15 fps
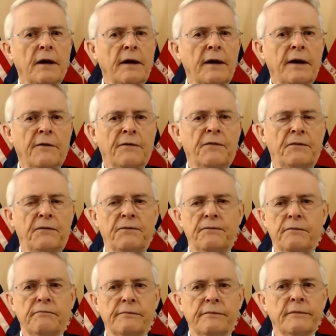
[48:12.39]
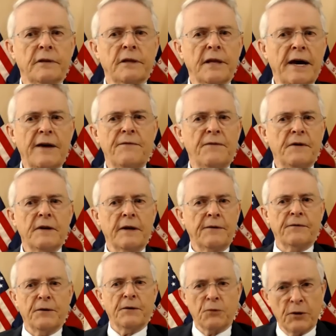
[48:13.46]

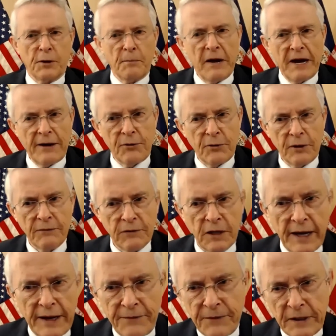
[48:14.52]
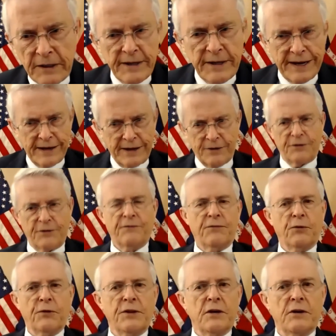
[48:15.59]
it were a matter of life and death
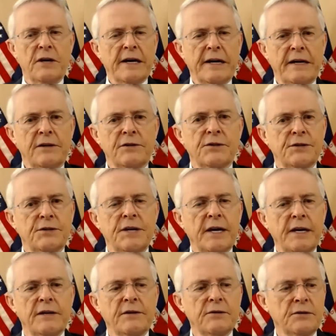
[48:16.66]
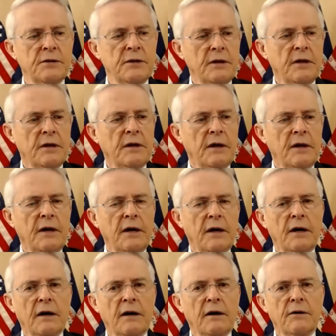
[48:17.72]
for the United States,
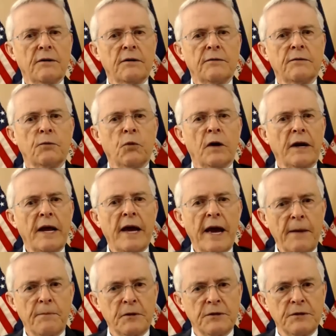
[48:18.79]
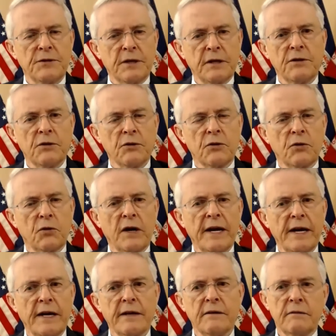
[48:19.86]
what happens in
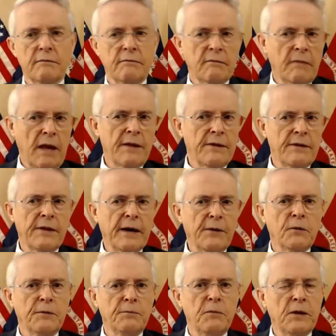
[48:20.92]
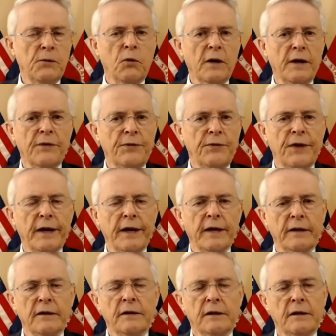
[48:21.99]
Ukraine, that would be one thing.